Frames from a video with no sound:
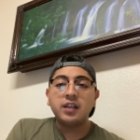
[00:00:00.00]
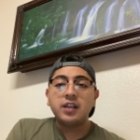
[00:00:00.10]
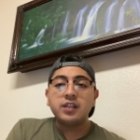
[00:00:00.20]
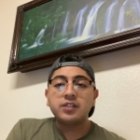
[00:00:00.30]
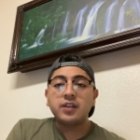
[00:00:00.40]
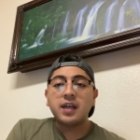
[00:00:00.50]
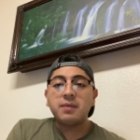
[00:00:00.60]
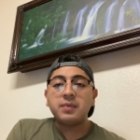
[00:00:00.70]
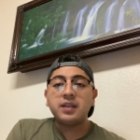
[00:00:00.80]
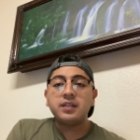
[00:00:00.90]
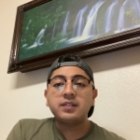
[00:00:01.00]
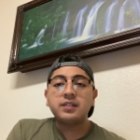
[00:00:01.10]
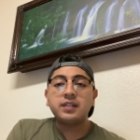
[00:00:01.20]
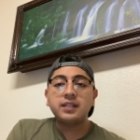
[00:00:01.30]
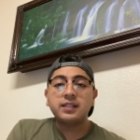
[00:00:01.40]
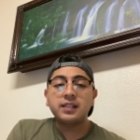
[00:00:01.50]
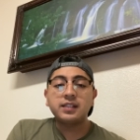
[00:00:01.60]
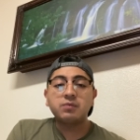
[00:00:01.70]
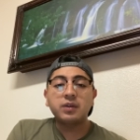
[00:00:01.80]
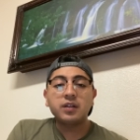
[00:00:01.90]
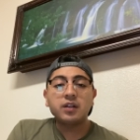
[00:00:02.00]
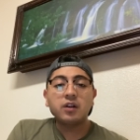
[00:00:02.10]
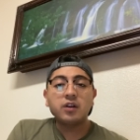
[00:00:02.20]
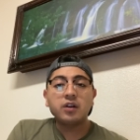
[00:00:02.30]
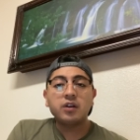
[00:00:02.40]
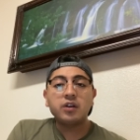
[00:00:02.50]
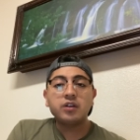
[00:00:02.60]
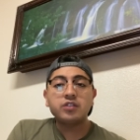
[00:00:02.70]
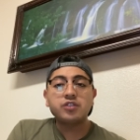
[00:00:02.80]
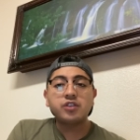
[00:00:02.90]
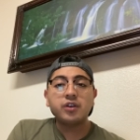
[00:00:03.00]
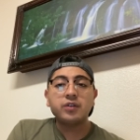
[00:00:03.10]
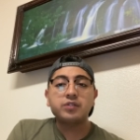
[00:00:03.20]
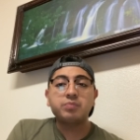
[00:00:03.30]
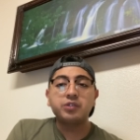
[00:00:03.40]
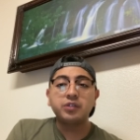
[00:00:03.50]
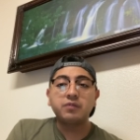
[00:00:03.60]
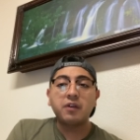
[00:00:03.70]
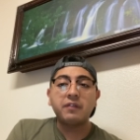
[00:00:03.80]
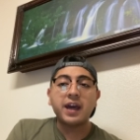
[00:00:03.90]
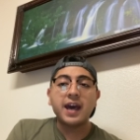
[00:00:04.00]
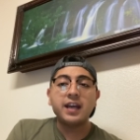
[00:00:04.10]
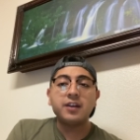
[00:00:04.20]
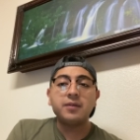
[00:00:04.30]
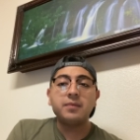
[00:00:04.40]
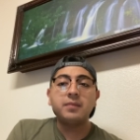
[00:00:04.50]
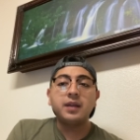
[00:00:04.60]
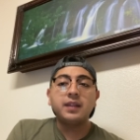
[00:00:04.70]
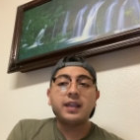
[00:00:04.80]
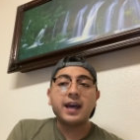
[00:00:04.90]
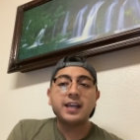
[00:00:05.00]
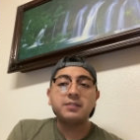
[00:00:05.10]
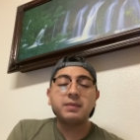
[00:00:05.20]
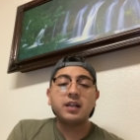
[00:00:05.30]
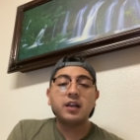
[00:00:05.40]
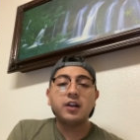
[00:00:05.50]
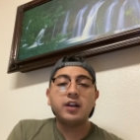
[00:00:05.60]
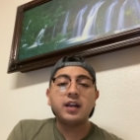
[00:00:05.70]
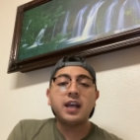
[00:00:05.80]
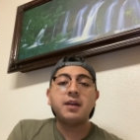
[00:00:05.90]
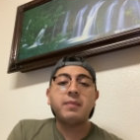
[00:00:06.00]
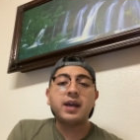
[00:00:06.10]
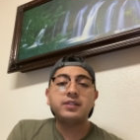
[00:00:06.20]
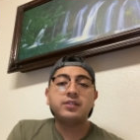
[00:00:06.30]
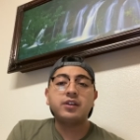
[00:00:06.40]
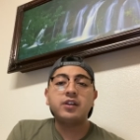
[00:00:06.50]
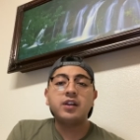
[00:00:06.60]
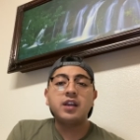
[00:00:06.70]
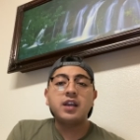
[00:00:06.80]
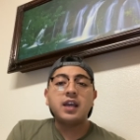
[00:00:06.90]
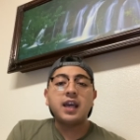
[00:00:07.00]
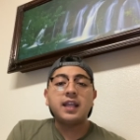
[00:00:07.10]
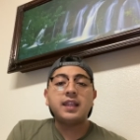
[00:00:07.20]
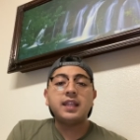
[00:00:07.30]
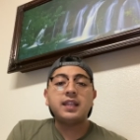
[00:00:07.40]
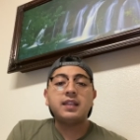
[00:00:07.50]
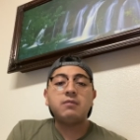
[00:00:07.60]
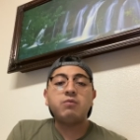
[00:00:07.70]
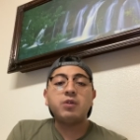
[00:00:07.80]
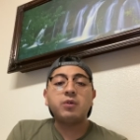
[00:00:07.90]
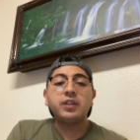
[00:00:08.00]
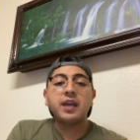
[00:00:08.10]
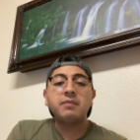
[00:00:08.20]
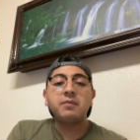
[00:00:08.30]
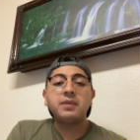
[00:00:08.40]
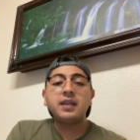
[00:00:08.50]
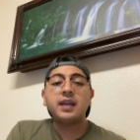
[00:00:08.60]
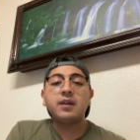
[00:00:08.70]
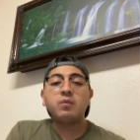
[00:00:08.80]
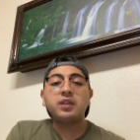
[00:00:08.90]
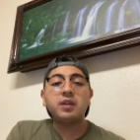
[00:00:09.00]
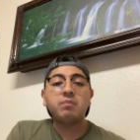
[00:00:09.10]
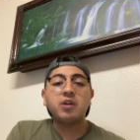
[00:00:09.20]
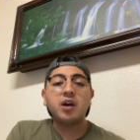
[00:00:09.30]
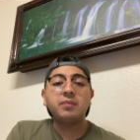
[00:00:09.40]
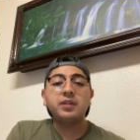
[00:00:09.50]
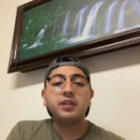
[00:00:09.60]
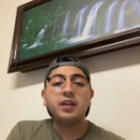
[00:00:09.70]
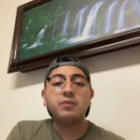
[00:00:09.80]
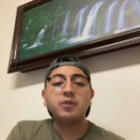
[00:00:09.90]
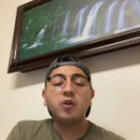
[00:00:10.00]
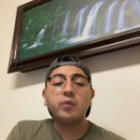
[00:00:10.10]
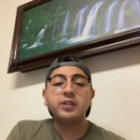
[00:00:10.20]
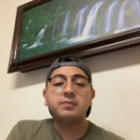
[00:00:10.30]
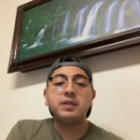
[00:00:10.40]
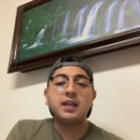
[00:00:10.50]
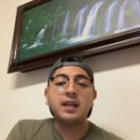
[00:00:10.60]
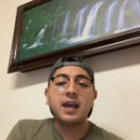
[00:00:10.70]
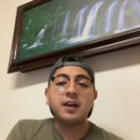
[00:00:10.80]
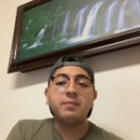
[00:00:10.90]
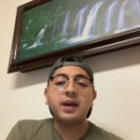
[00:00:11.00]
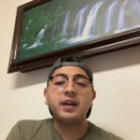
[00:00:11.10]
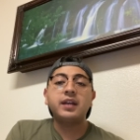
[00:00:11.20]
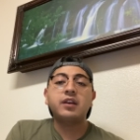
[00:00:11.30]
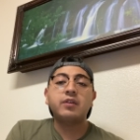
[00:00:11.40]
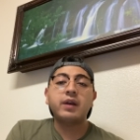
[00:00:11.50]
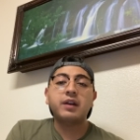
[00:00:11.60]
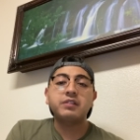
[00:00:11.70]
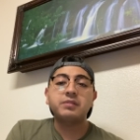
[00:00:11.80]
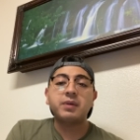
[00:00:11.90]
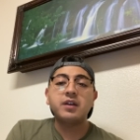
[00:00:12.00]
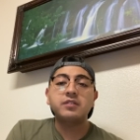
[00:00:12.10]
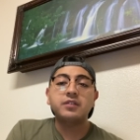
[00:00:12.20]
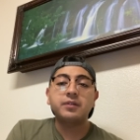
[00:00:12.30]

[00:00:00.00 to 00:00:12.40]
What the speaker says: So that means this is where the learner shows proof of the item that has been learned and mastered. And we will never begin with a prompt. It would always be an automatic correct response.